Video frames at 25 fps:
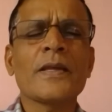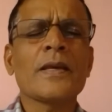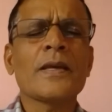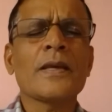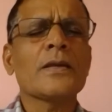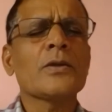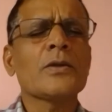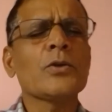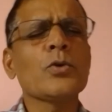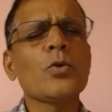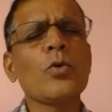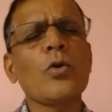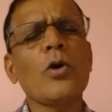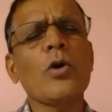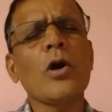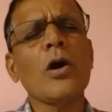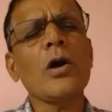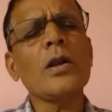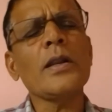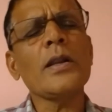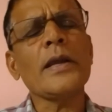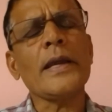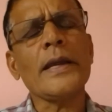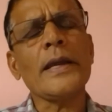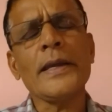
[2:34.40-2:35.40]
You
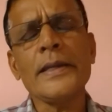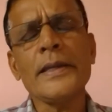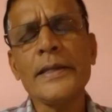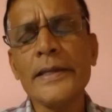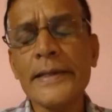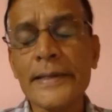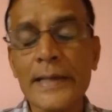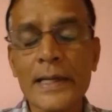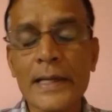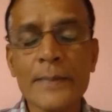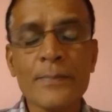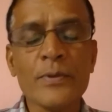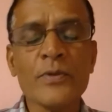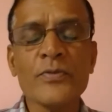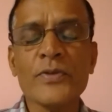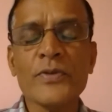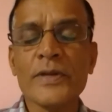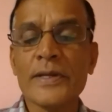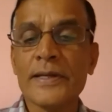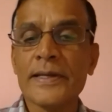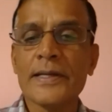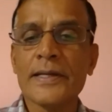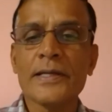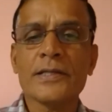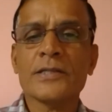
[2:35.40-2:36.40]
call any type of
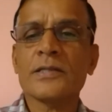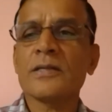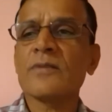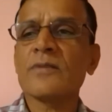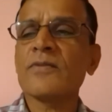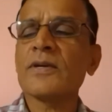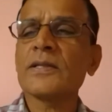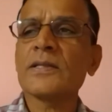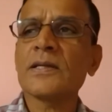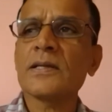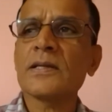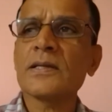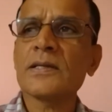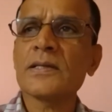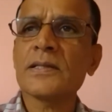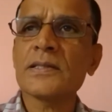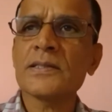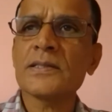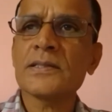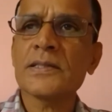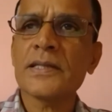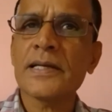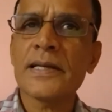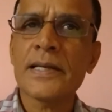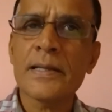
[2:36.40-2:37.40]
irrigation, whether it
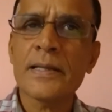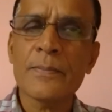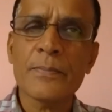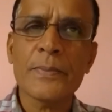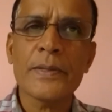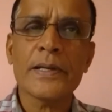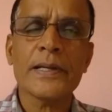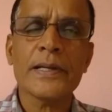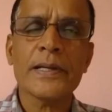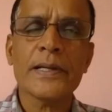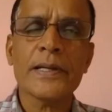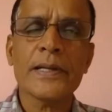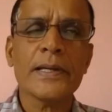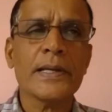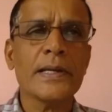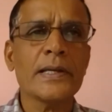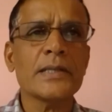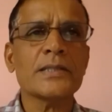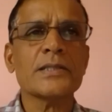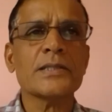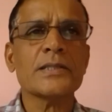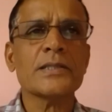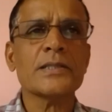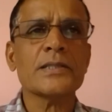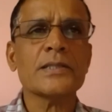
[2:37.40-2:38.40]
is a drip
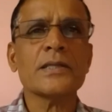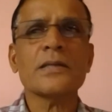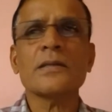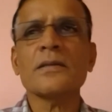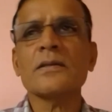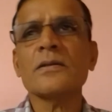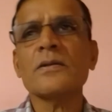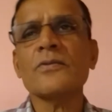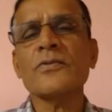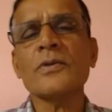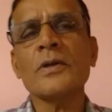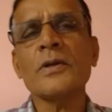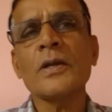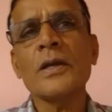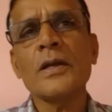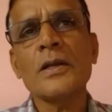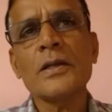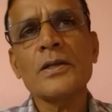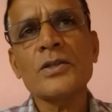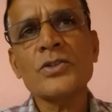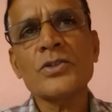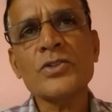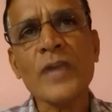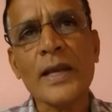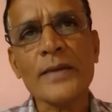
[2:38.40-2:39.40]
irrigation,
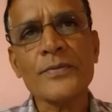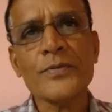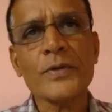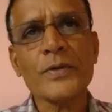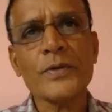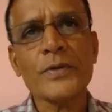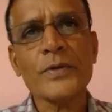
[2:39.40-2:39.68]
siphon